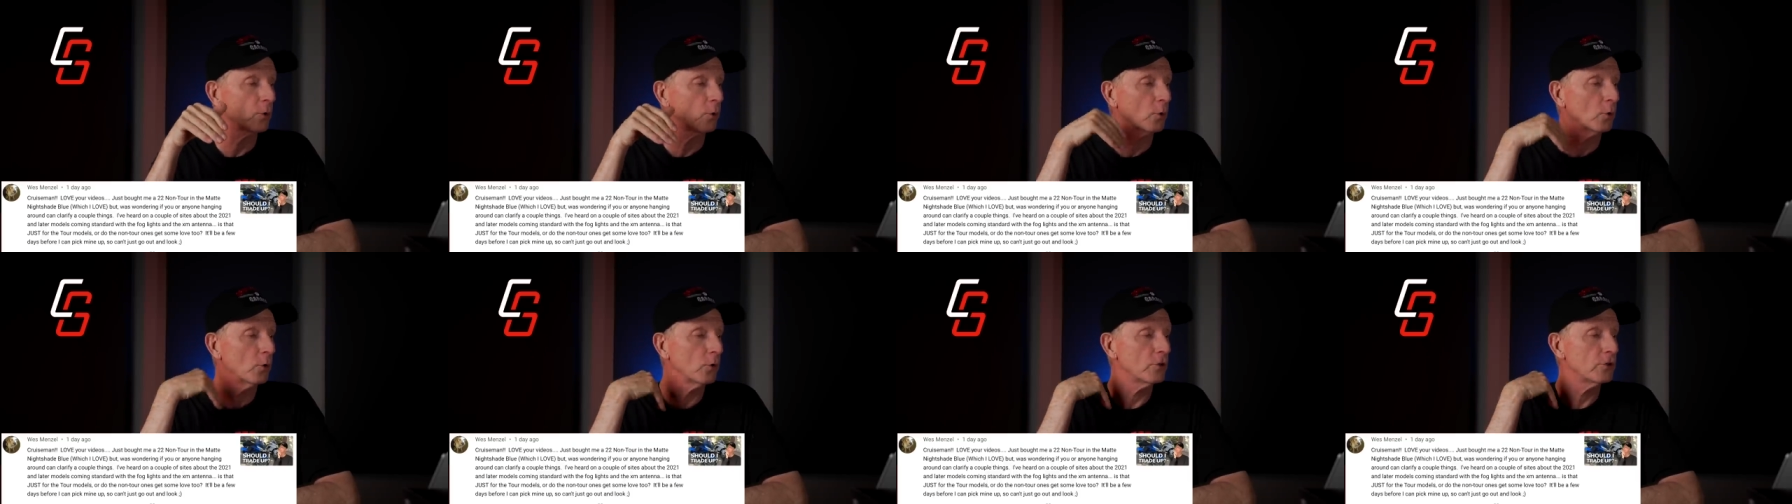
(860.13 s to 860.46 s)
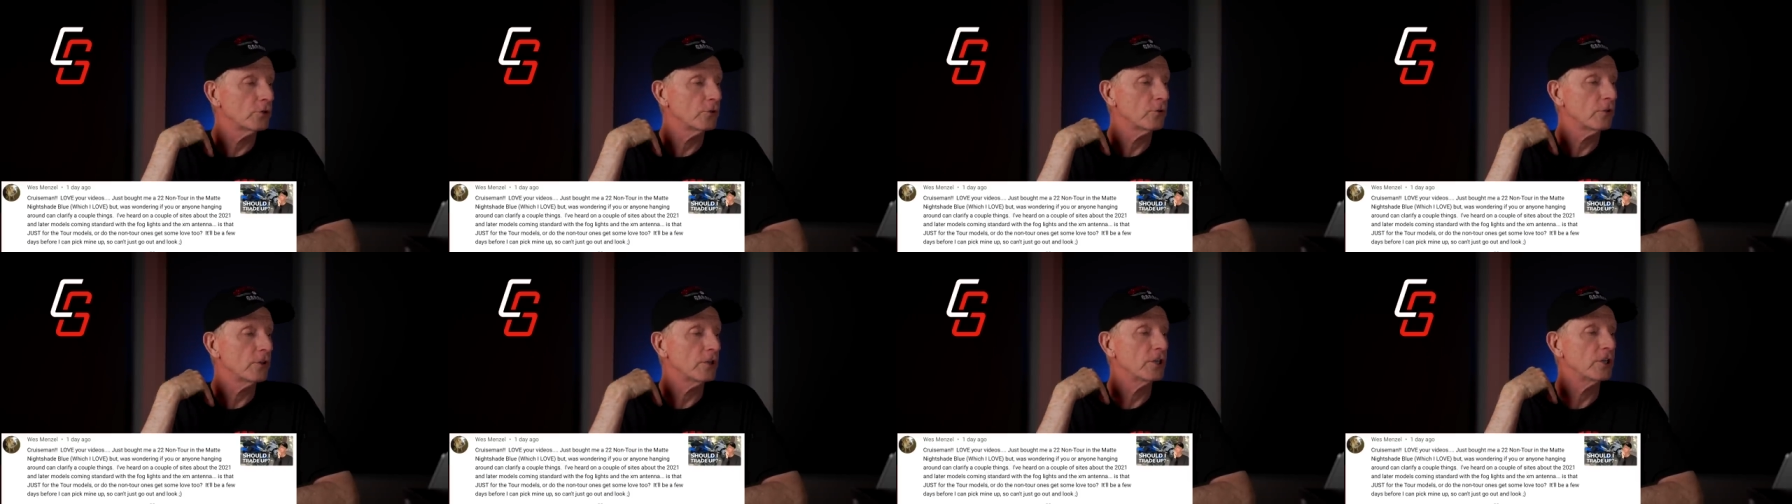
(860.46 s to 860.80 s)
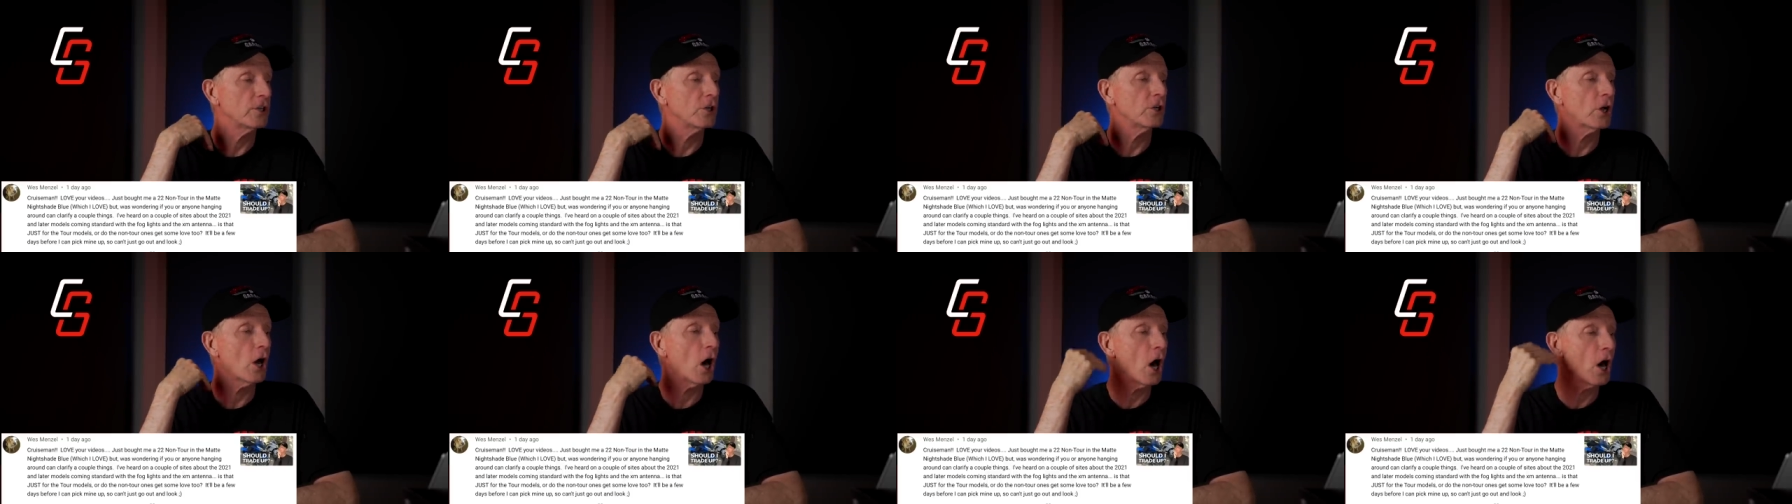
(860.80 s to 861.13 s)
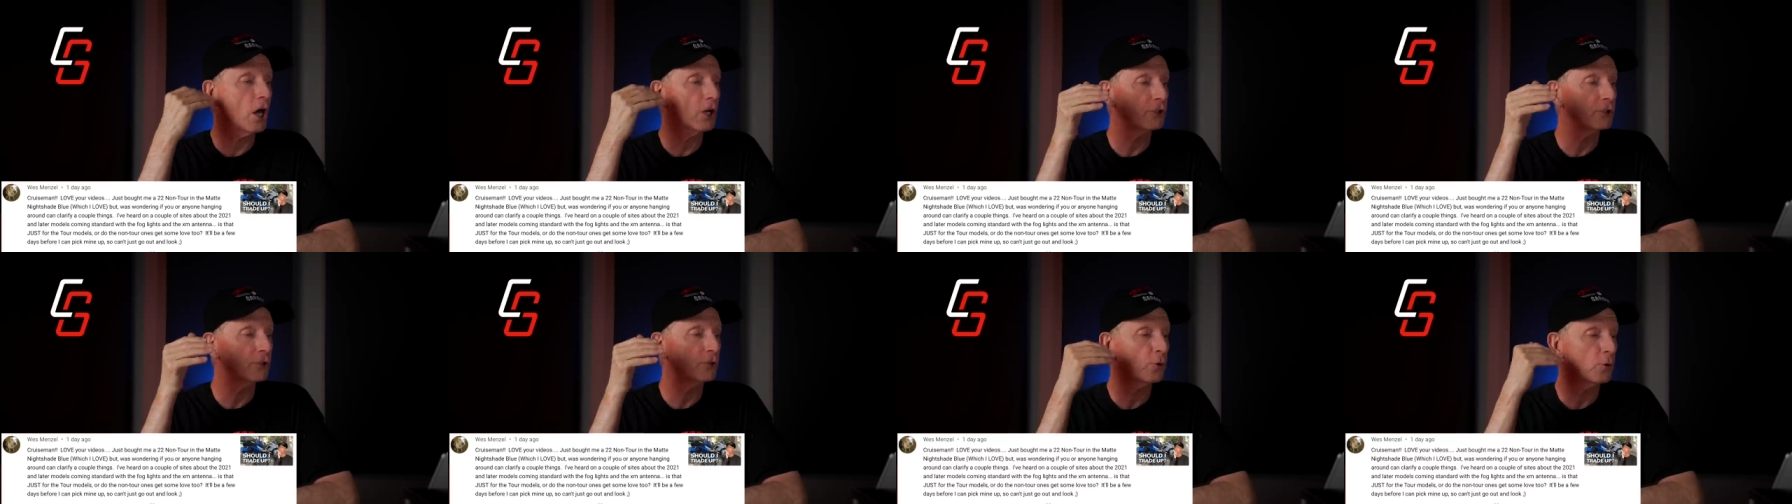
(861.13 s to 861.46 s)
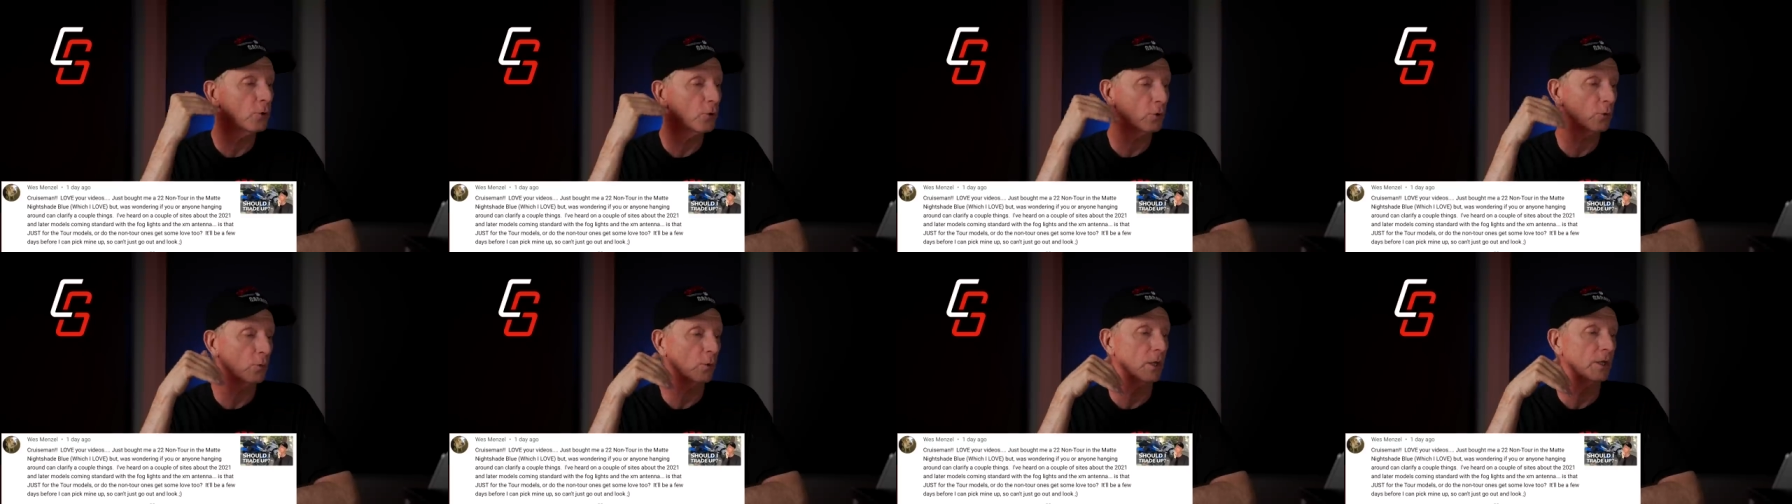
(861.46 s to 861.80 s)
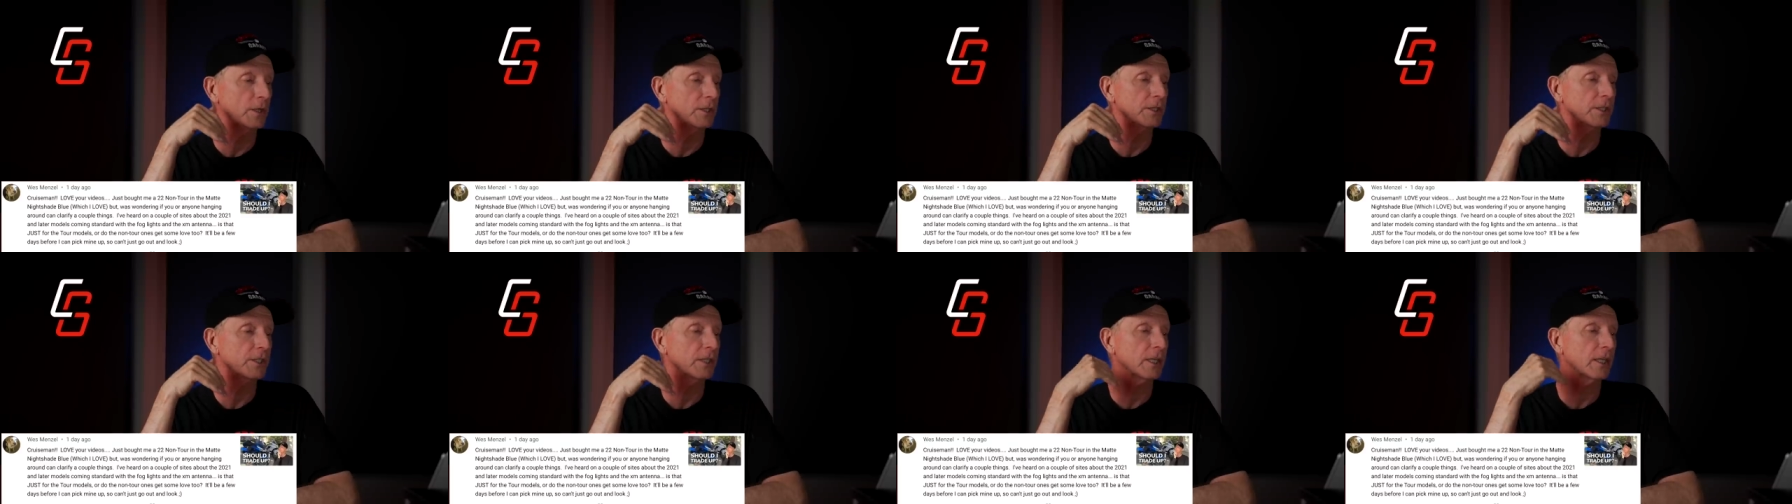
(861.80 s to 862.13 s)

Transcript: or do the non tour ones